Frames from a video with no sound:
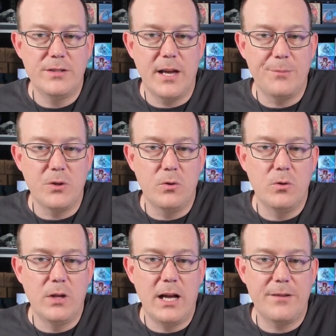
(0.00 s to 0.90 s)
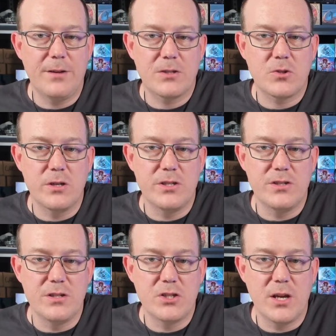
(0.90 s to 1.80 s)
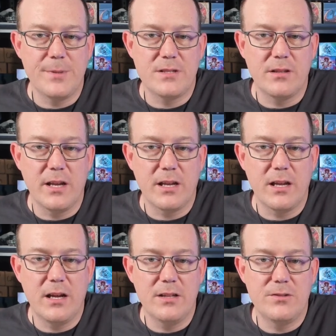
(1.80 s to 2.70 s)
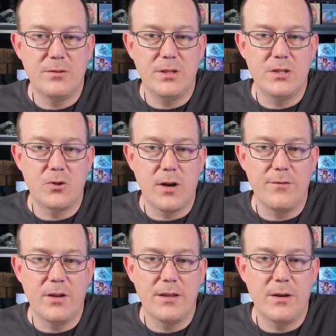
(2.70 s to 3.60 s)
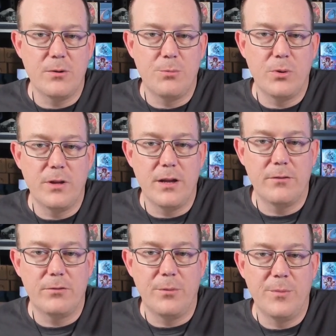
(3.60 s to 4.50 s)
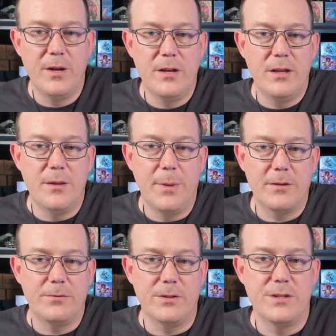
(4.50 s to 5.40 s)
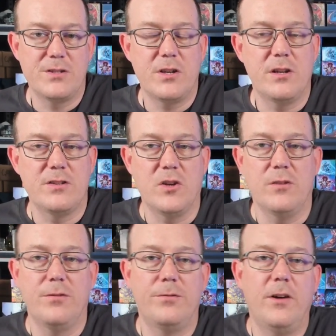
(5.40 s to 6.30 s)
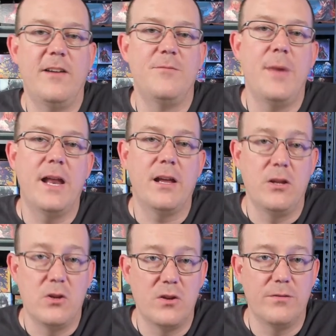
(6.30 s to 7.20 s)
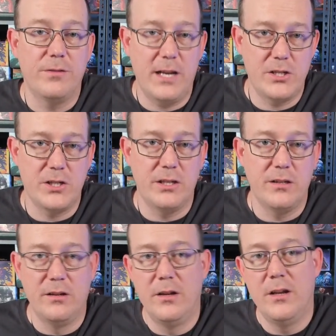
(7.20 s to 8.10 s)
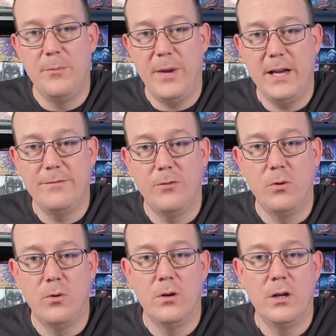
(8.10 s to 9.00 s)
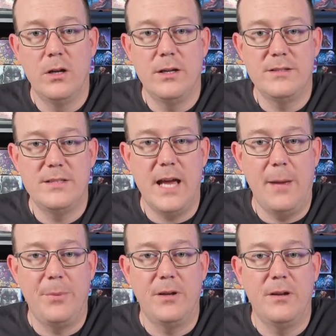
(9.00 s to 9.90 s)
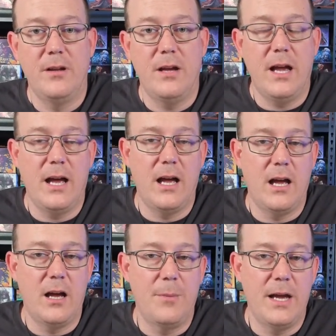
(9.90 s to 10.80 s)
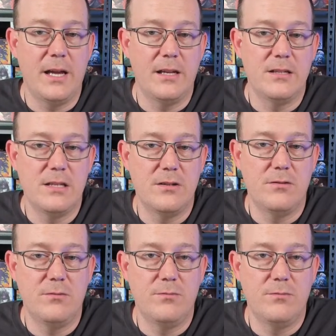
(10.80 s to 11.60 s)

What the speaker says: tapped all artifacts, creatures, enchantments, and land cards in your graveyard that were put there from the battlefield this turn. So for 5 mana, you can flash it in, pay 4, tap it, and